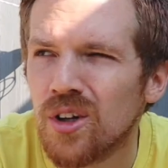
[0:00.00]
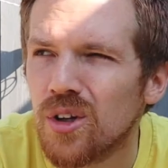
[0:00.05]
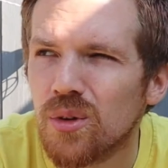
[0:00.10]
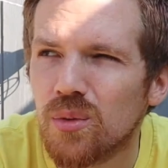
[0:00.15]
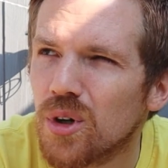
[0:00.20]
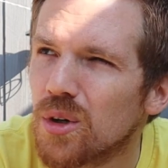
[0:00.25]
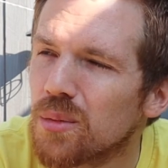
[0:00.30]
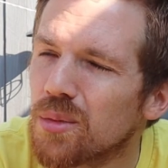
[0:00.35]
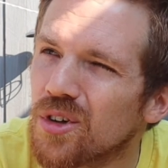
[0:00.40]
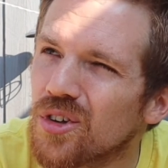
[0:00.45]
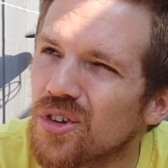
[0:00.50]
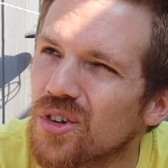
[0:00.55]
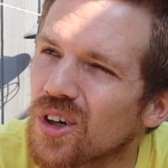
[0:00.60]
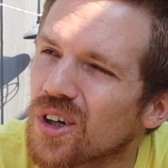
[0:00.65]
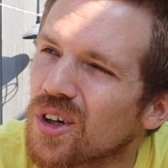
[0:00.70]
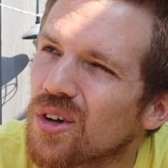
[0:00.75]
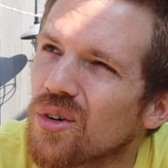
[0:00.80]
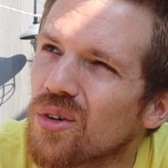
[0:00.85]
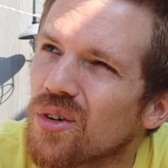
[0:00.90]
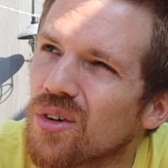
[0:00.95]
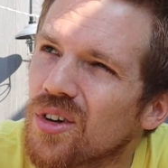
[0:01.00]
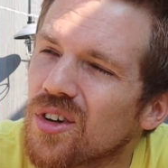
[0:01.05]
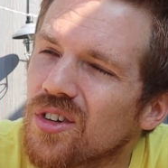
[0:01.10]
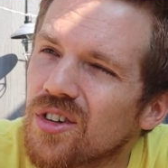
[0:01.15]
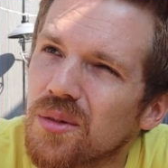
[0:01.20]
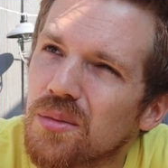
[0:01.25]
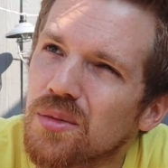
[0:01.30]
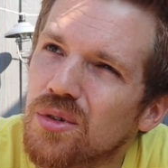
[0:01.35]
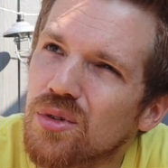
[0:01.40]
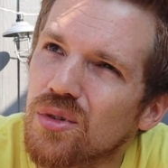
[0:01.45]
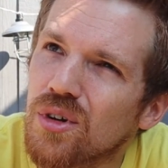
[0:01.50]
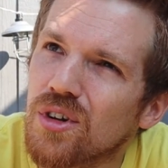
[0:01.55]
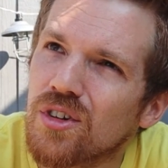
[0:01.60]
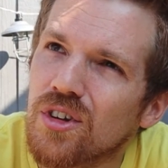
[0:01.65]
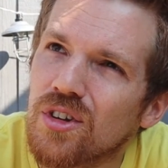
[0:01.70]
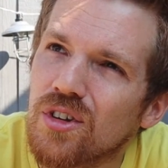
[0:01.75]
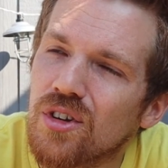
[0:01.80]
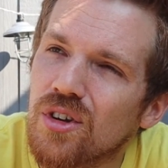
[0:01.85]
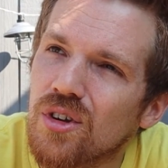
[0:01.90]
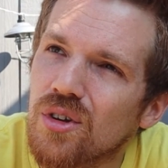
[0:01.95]
I don't know why he put his jacket on, it seems a
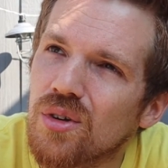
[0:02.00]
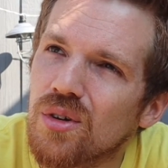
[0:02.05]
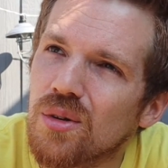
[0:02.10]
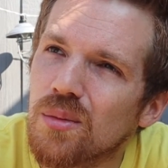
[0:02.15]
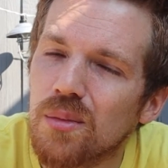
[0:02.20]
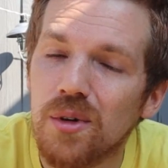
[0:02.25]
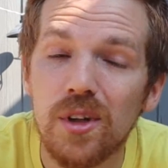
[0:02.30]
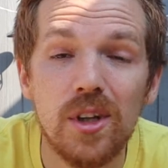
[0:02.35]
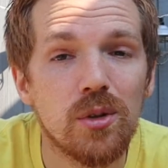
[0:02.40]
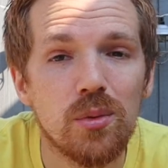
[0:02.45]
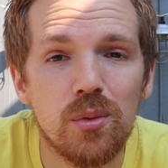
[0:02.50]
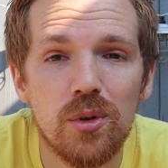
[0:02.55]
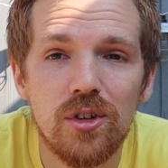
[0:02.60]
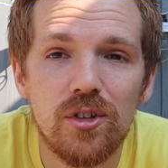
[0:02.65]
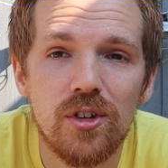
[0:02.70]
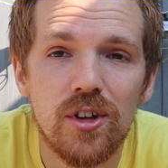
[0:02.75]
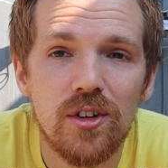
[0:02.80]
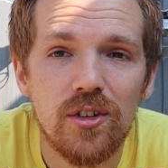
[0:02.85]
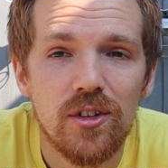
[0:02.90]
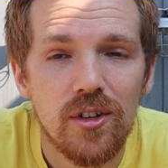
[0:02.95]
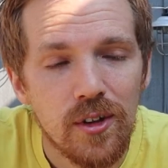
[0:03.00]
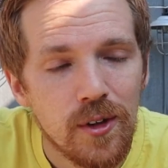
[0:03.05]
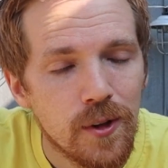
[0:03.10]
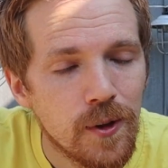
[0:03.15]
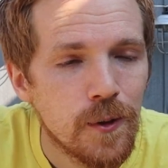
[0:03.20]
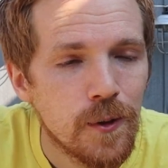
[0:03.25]
strange thing to do, but that's what it says.